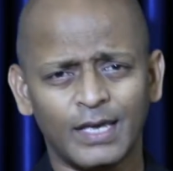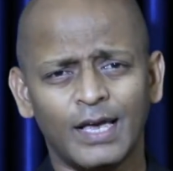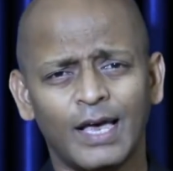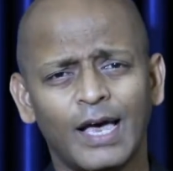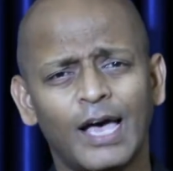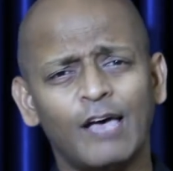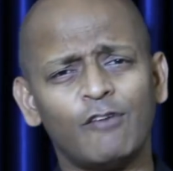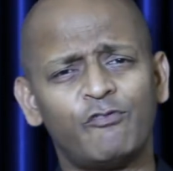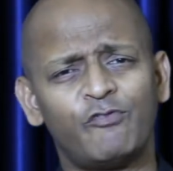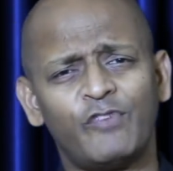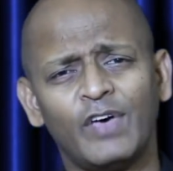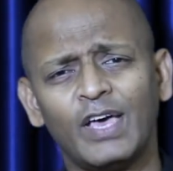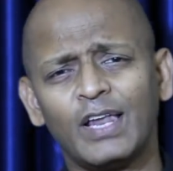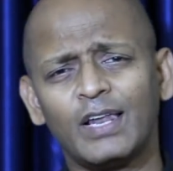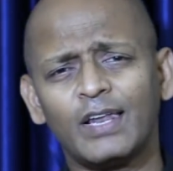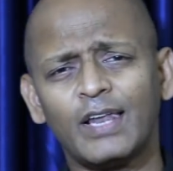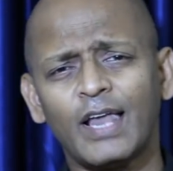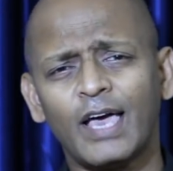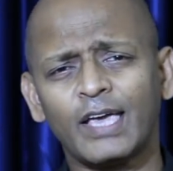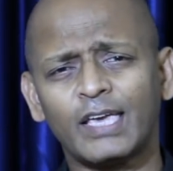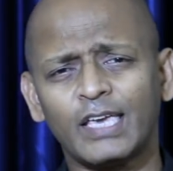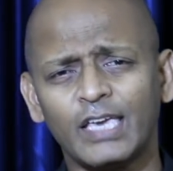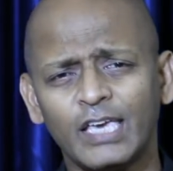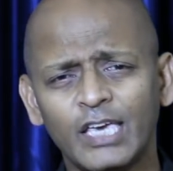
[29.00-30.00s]
I felt
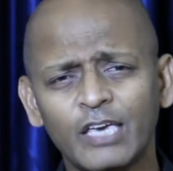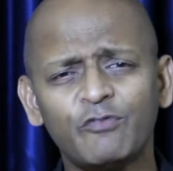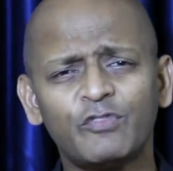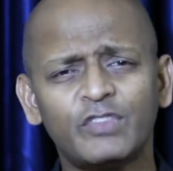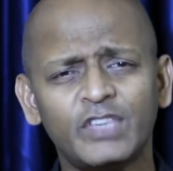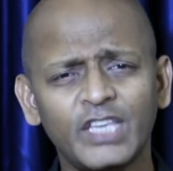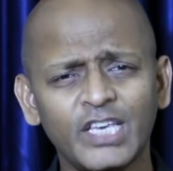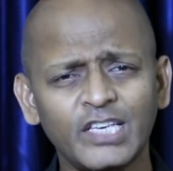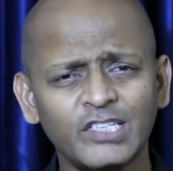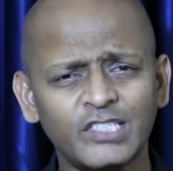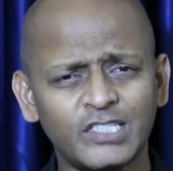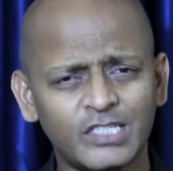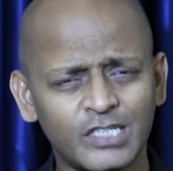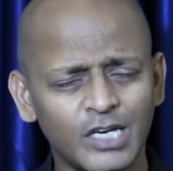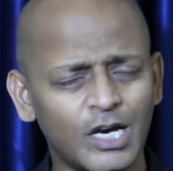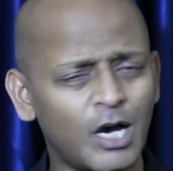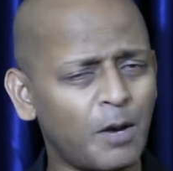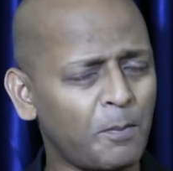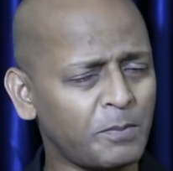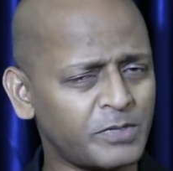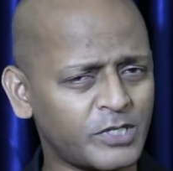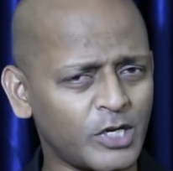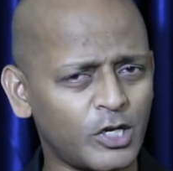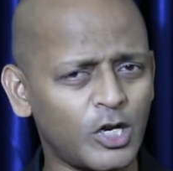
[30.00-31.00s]
like if these
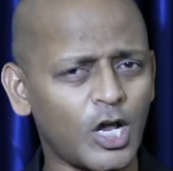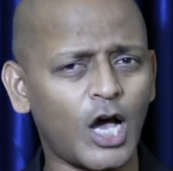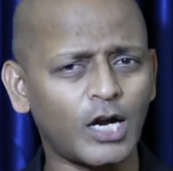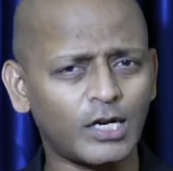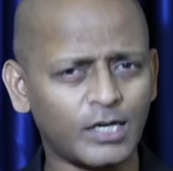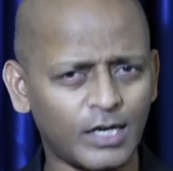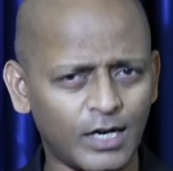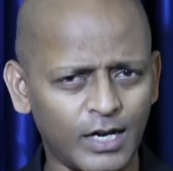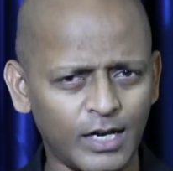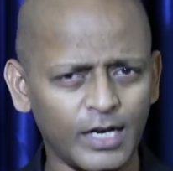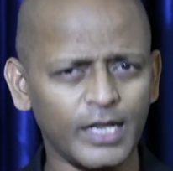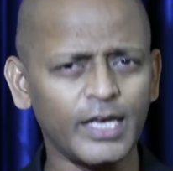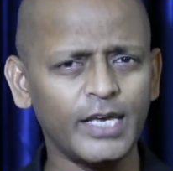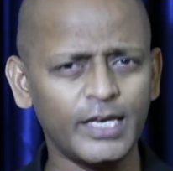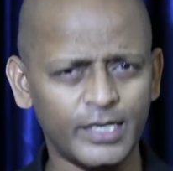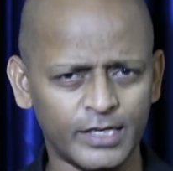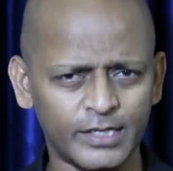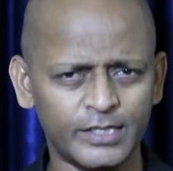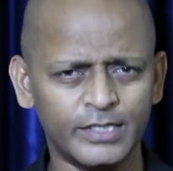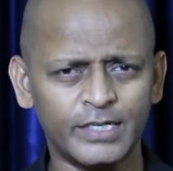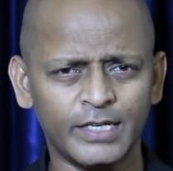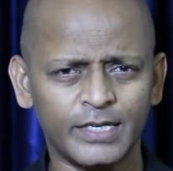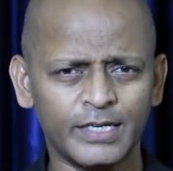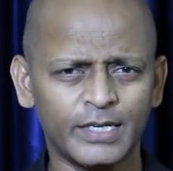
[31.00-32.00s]
terms are not
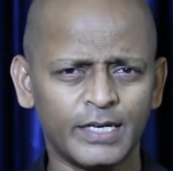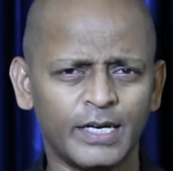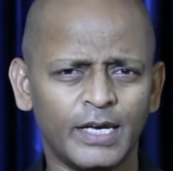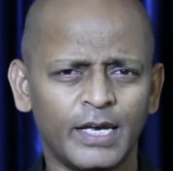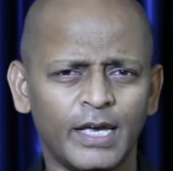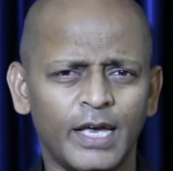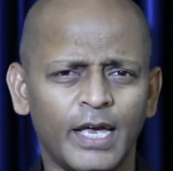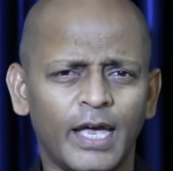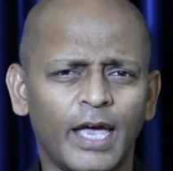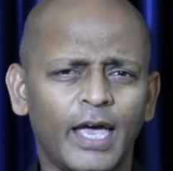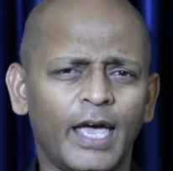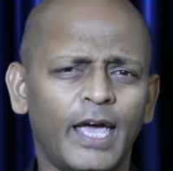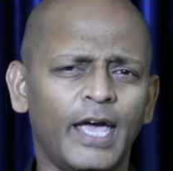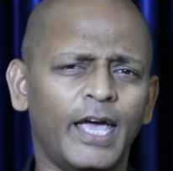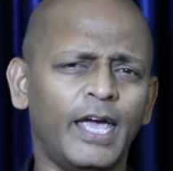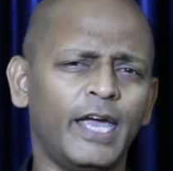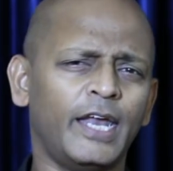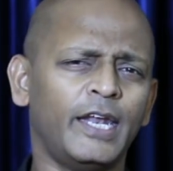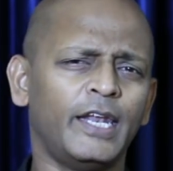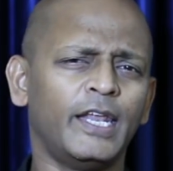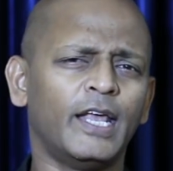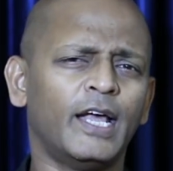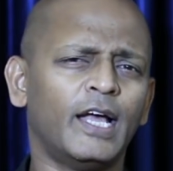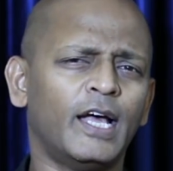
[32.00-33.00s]
cleared
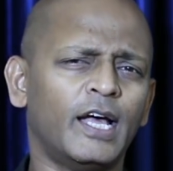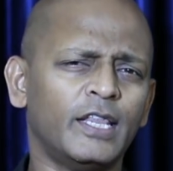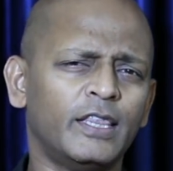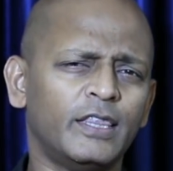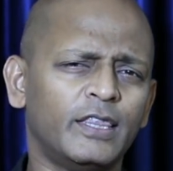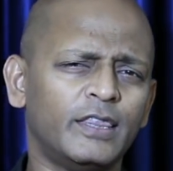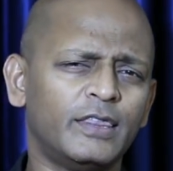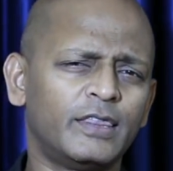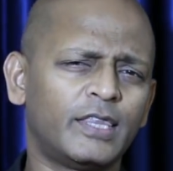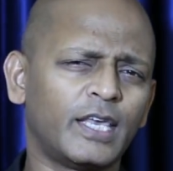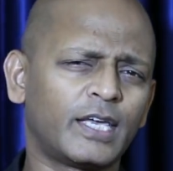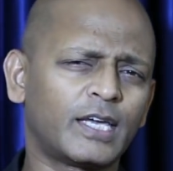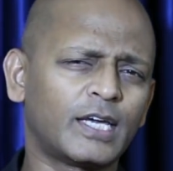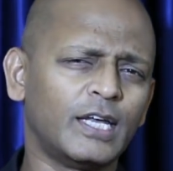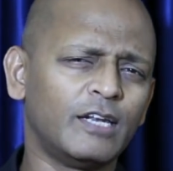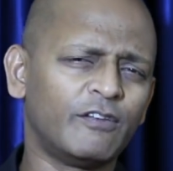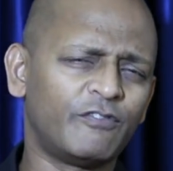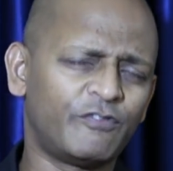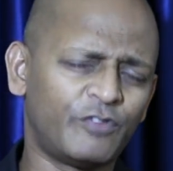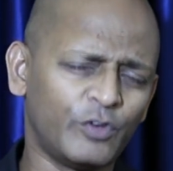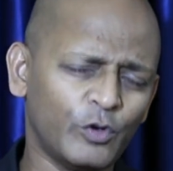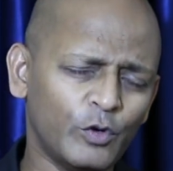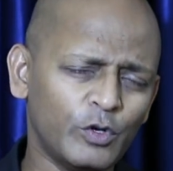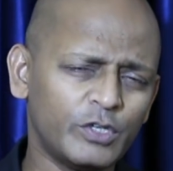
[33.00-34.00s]
and the
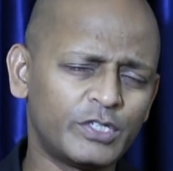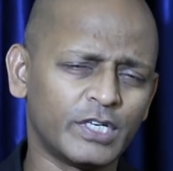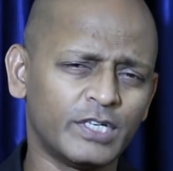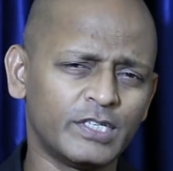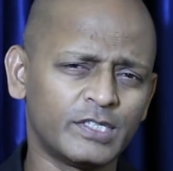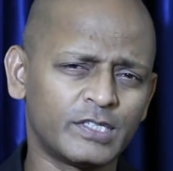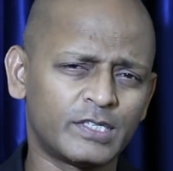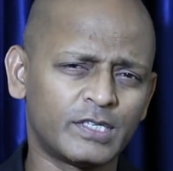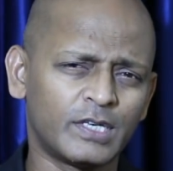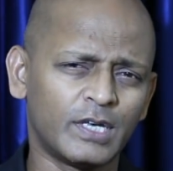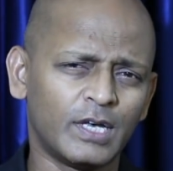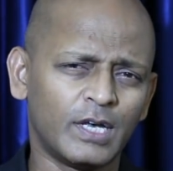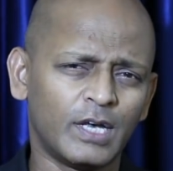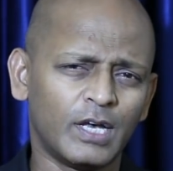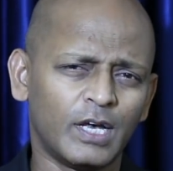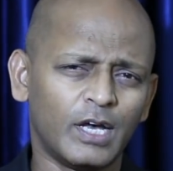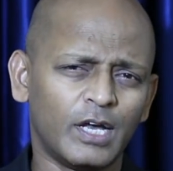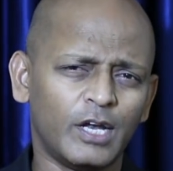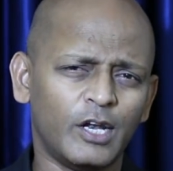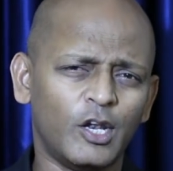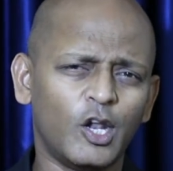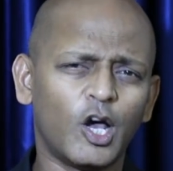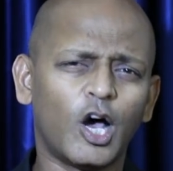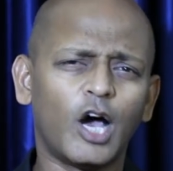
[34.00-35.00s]
confusions
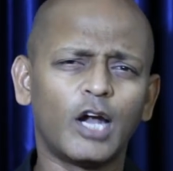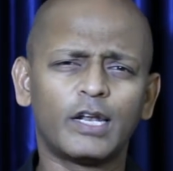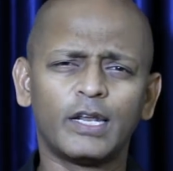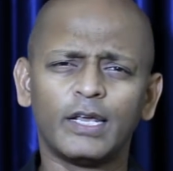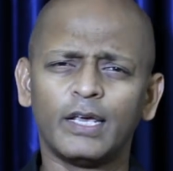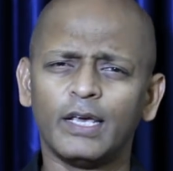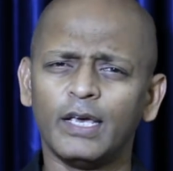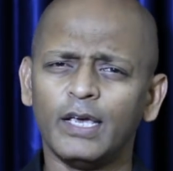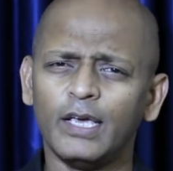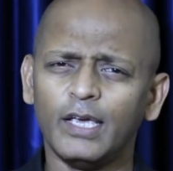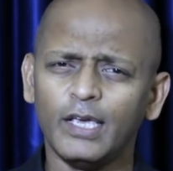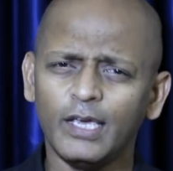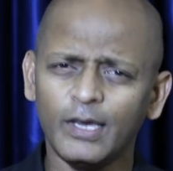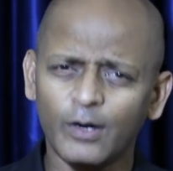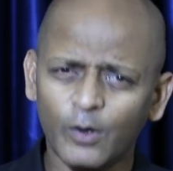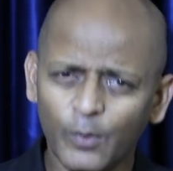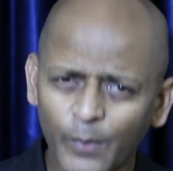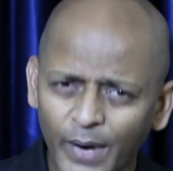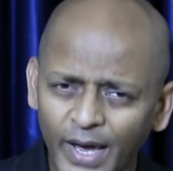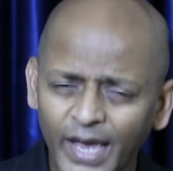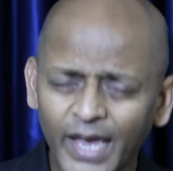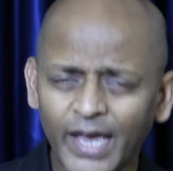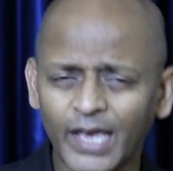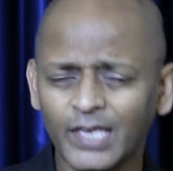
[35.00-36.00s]
not
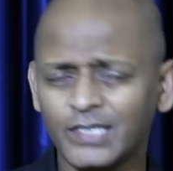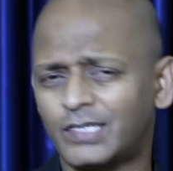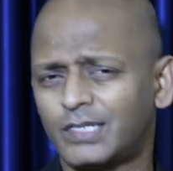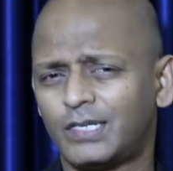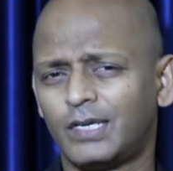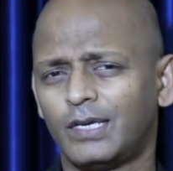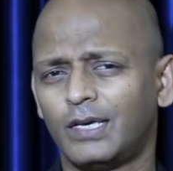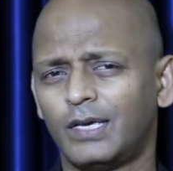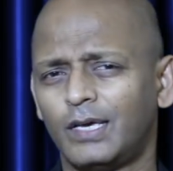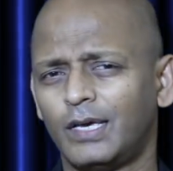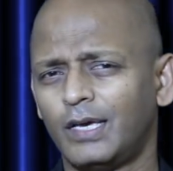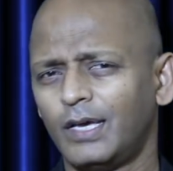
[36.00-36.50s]
erased,